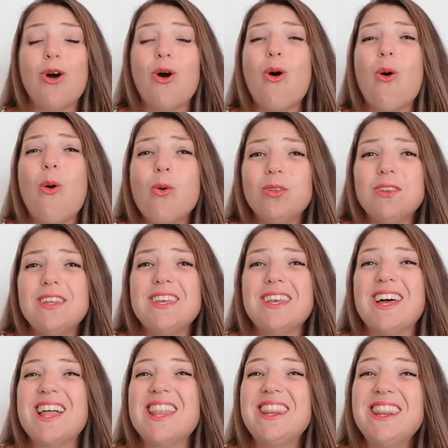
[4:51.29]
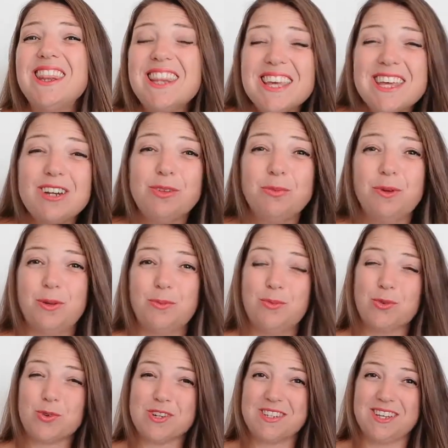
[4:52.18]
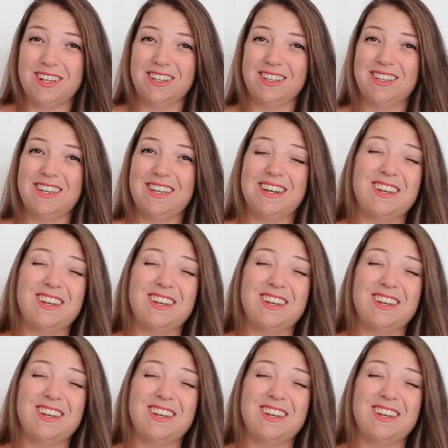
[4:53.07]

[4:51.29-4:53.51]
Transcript: only a little bit more delicate